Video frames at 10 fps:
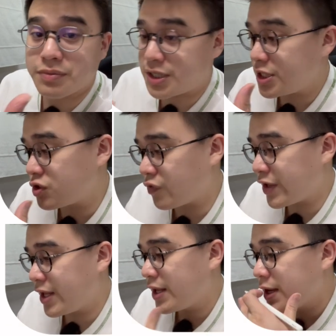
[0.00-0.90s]
T to
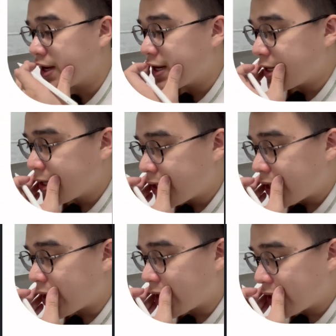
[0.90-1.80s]
V,
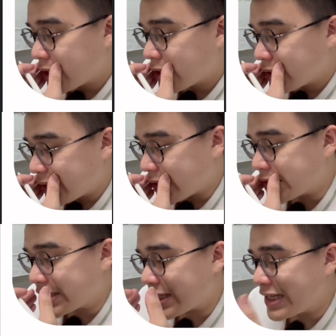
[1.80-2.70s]

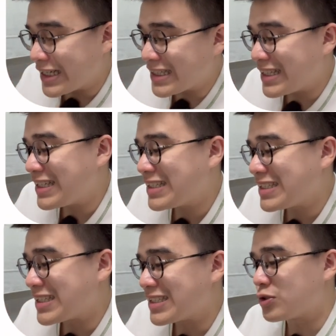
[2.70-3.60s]
it's
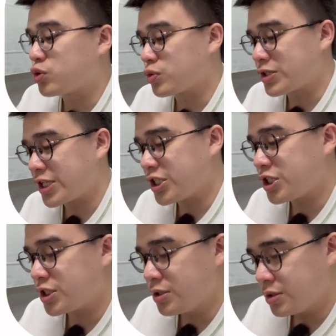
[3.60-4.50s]
clearly a
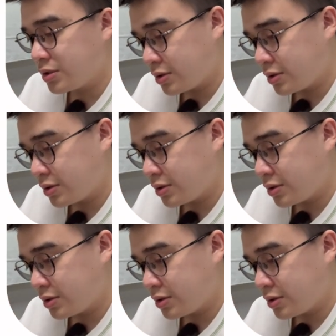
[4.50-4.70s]
rotation.